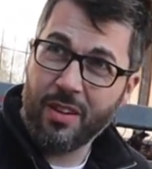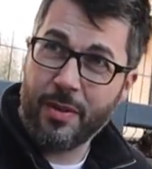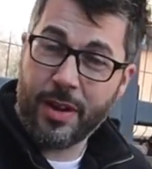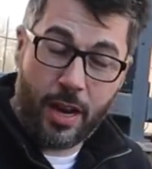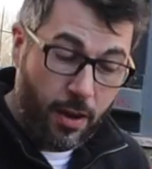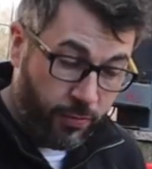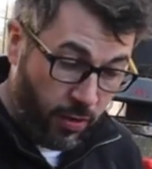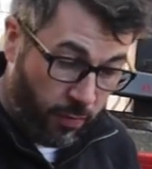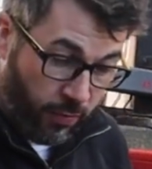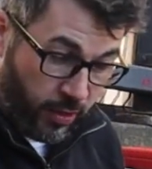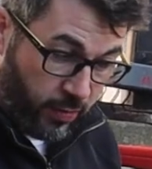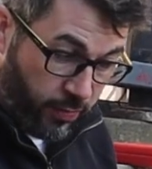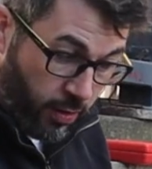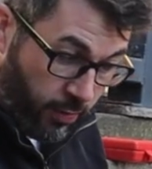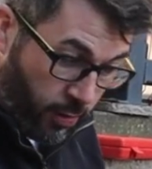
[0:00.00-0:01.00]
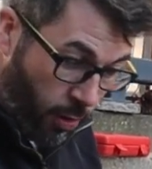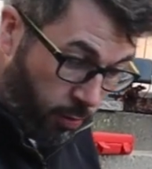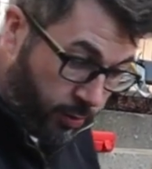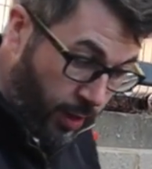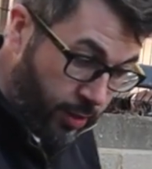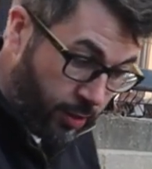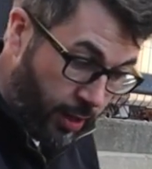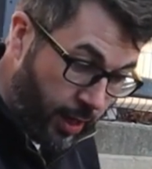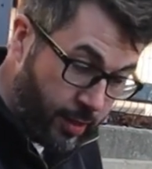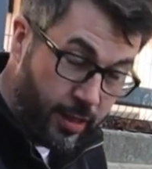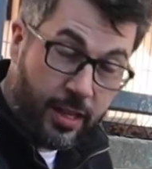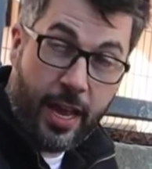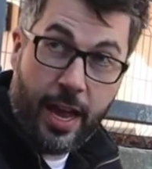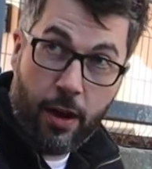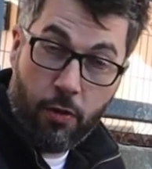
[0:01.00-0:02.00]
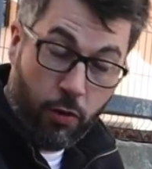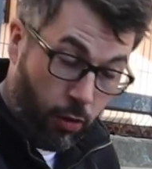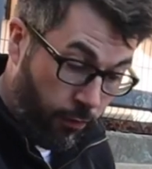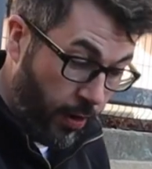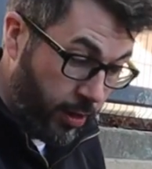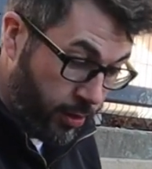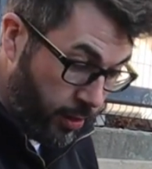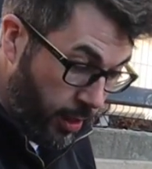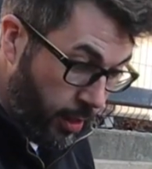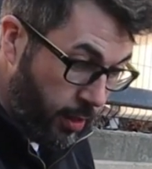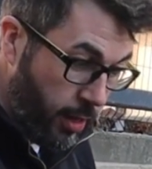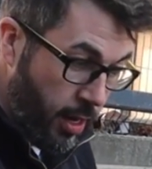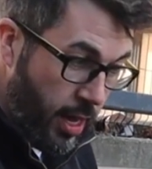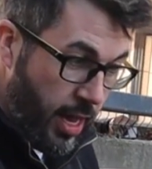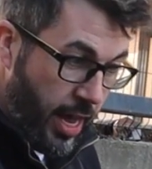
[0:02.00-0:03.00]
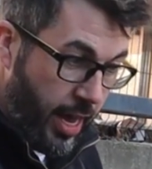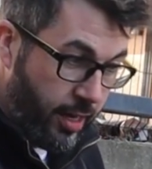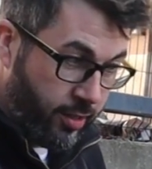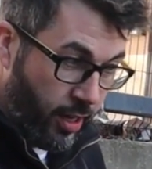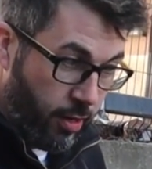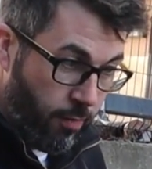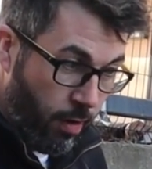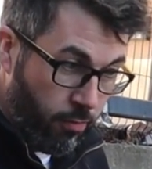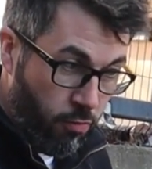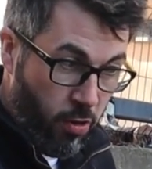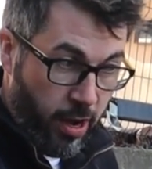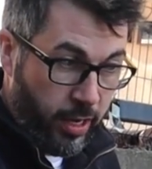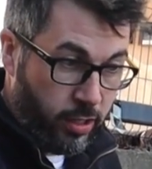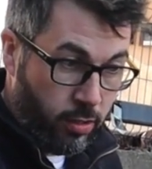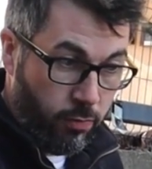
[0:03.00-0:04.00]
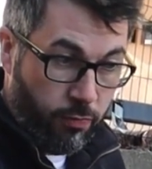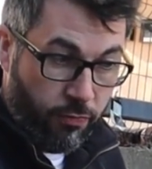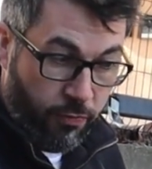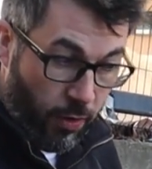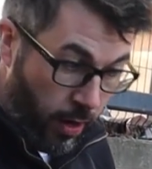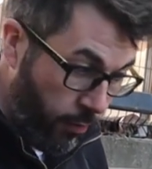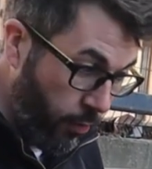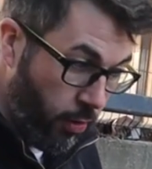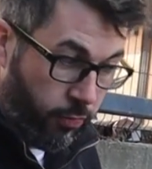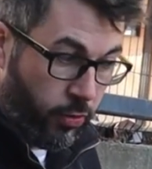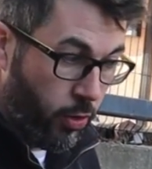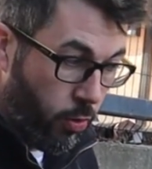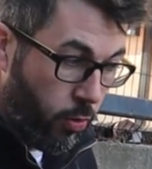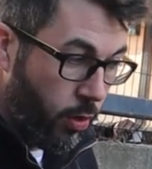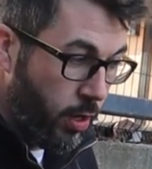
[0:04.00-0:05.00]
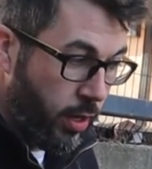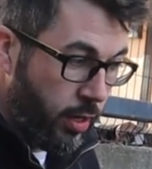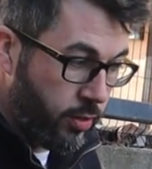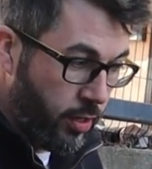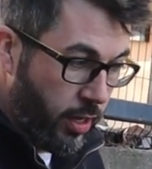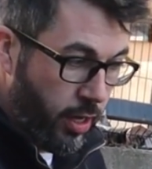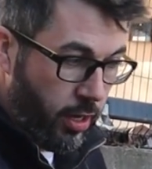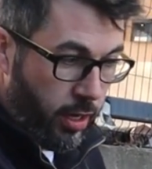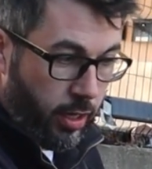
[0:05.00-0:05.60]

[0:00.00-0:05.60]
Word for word: Yeah, I mean, may if, as well. If, if the knock sensor isn't there or not functioning, it's going to run rich and fill it full of fuel, so that